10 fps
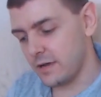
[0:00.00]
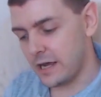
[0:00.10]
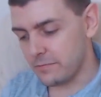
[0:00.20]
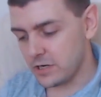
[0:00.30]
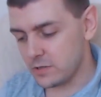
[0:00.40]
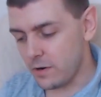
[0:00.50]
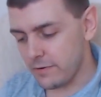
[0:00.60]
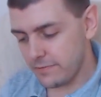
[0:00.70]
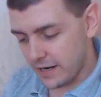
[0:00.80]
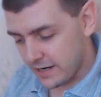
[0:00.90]
because what
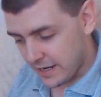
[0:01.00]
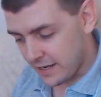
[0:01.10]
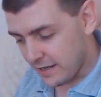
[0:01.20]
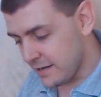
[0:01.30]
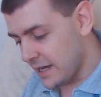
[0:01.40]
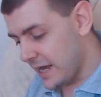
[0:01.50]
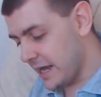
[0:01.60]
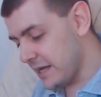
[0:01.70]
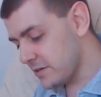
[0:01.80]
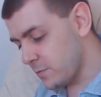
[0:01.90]
we've done here
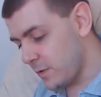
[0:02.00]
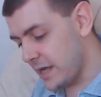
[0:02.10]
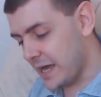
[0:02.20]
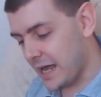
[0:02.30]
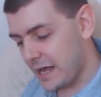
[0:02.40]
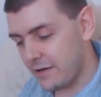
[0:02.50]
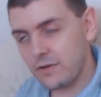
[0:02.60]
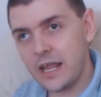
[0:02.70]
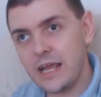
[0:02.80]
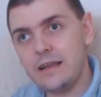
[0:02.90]
is we have
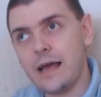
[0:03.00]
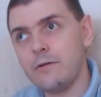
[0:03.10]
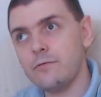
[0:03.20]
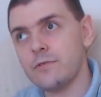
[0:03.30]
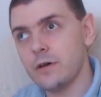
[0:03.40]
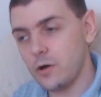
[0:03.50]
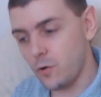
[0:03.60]
laid out